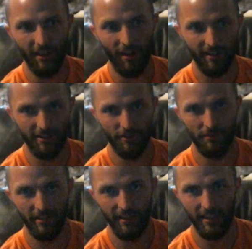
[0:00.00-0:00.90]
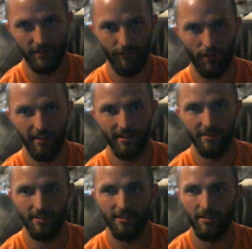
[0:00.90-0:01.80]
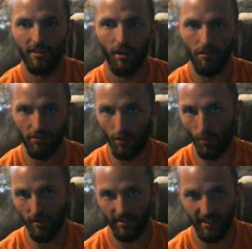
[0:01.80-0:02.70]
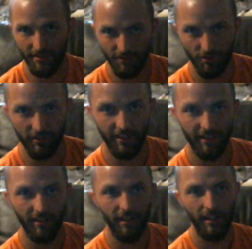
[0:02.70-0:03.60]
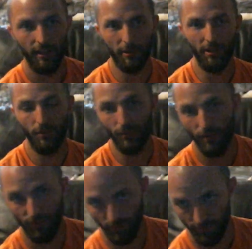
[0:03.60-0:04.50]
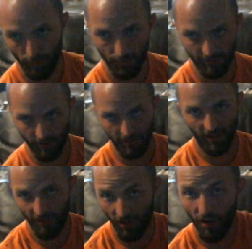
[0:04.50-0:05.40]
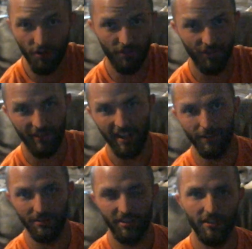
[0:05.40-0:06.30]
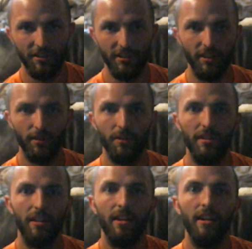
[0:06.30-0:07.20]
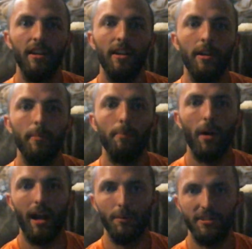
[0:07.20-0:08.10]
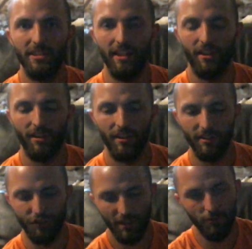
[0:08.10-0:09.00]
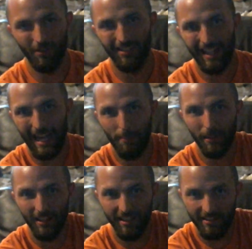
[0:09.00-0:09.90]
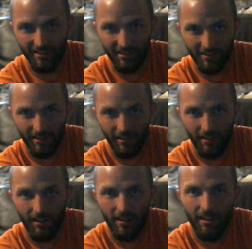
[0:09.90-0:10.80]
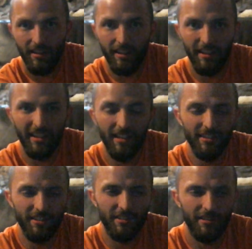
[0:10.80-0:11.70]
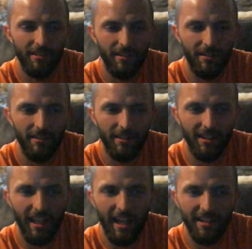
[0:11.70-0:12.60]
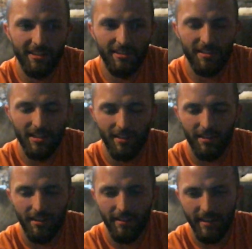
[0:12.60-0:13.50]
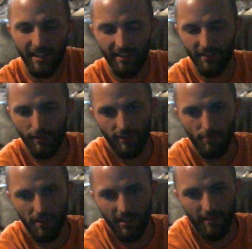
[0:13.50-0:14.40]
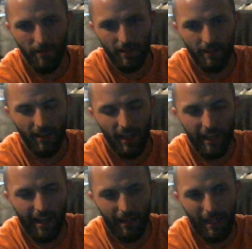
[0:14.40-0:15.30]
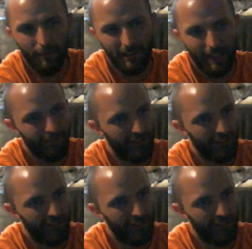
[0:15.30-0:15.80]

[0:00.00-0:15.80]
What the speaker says: in our history, as far as our recorded history. I mean, who knows what was going on 100,000 years ago, but I would say our general happiness is less than it used to be, and I would